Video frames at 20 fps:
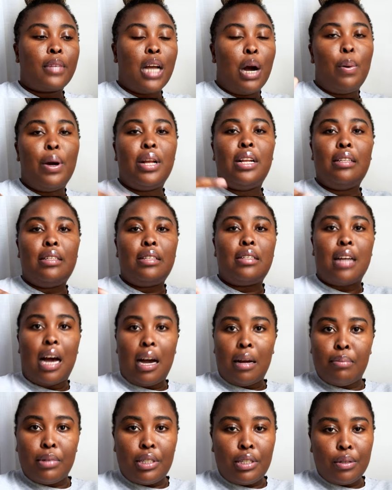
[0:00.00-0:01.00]
when it's
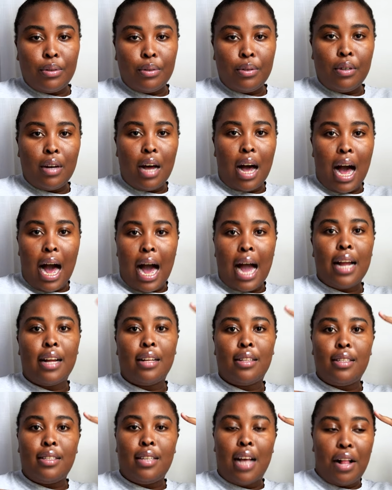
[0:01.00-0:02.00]
time to,
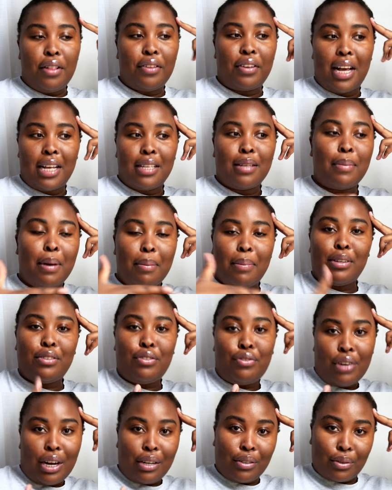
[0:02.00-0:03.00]
I tell you guys about my
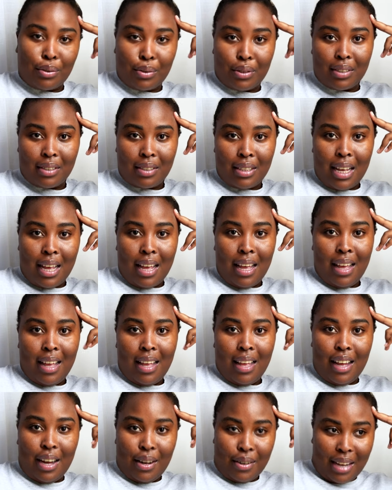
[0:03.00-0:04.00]
struggles,
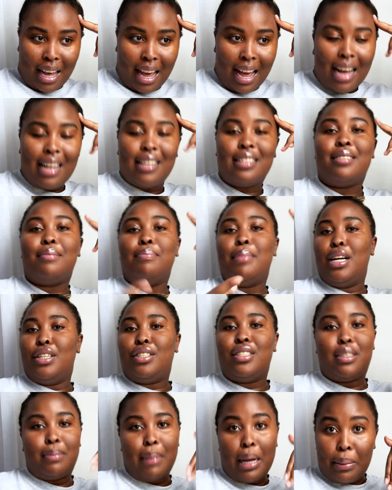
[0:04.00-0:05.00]
okay, as
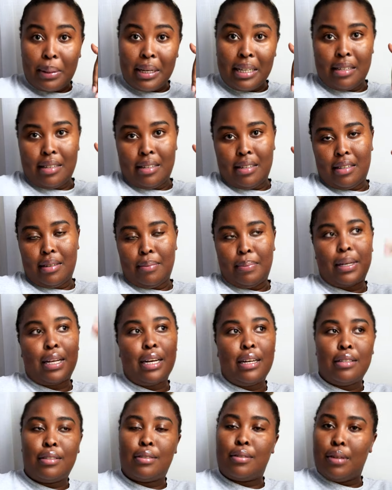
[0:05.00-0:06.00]
much as my wins.
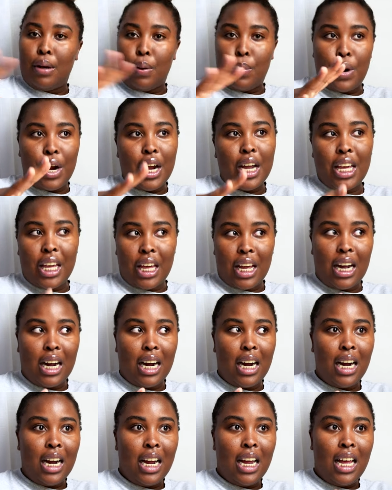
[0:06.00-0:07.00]
Because we're
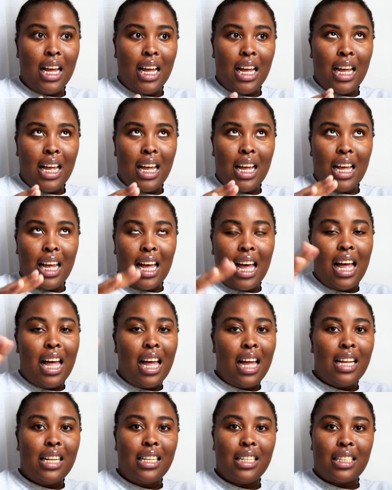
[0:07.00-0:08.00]
here
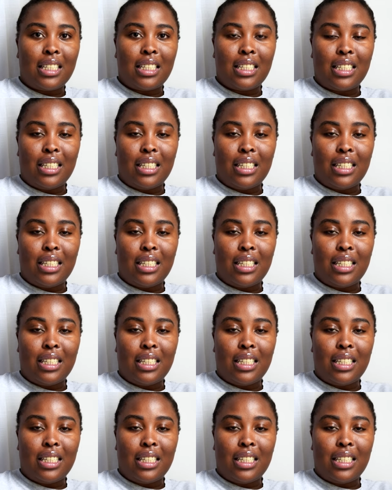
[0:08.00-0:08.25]
and